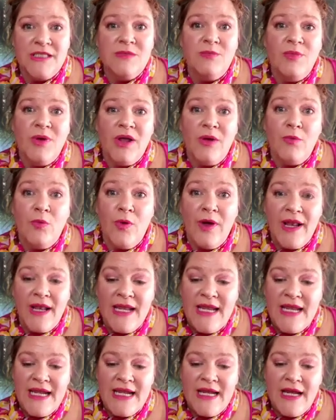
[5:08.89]
But when
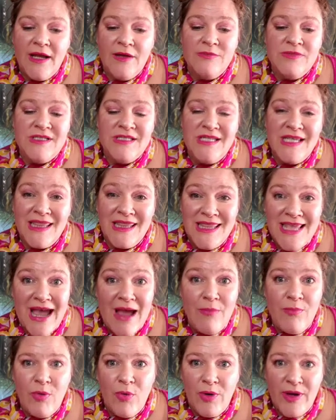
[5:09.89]
he comes to
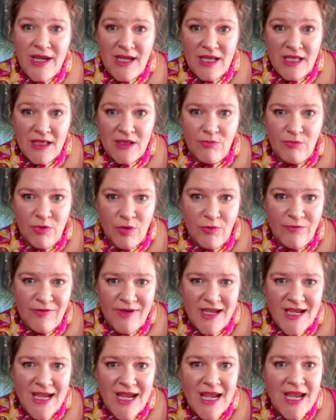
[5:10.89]
that point in the
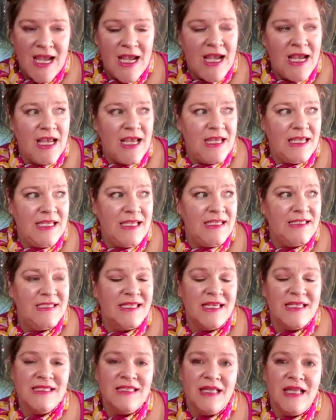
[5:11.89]
movie, he
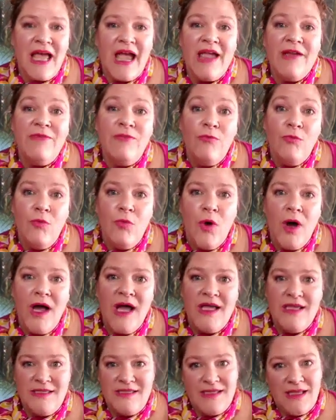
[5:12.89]
says life
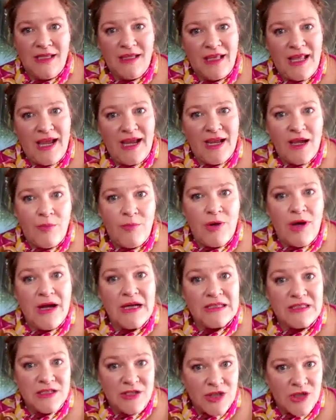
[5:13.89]
was like a
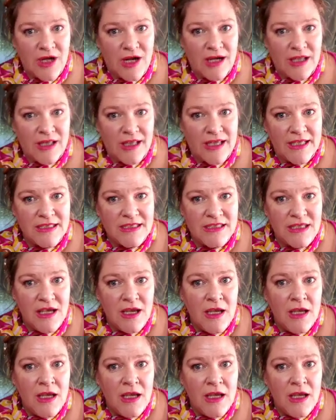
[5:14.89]
box of chocolates.